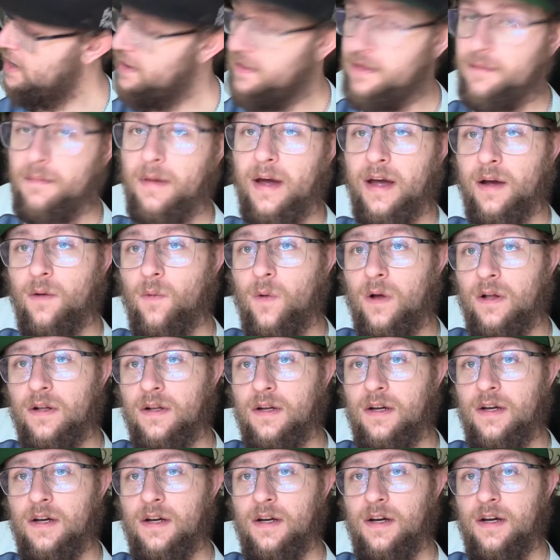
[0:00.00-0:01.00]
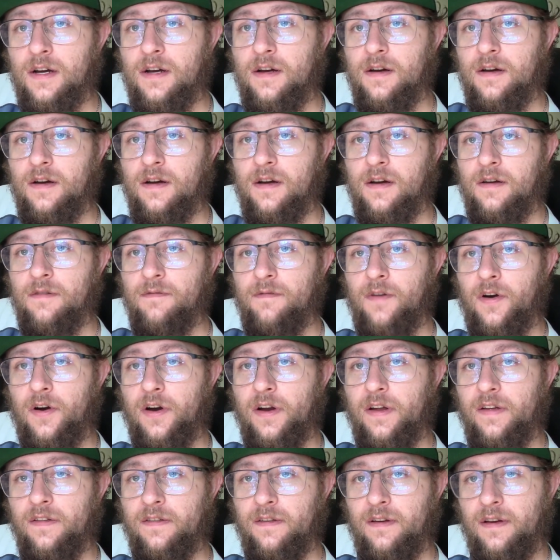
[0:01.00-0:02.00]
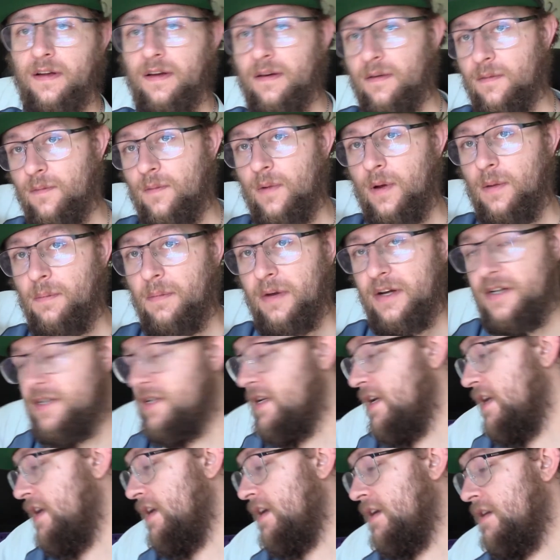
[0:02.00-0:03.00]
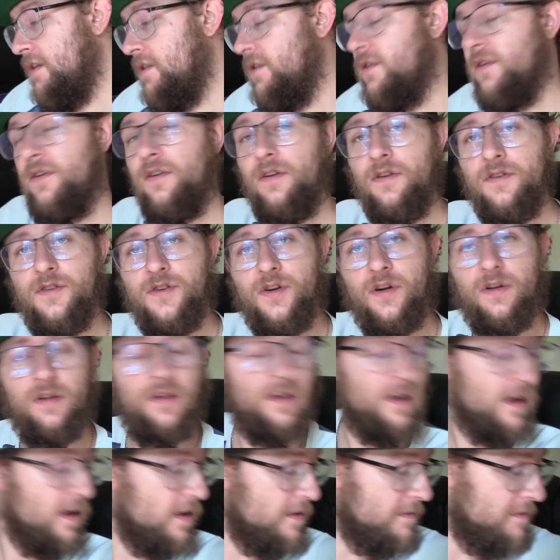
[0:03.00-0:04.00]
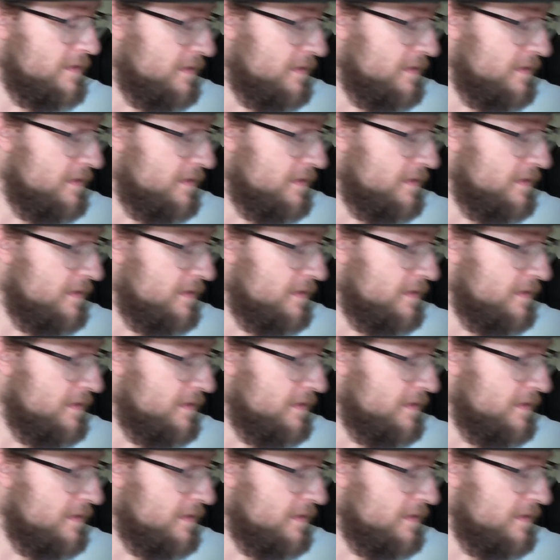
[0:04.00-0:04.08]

the magwell, very easily, while maintaining good control of the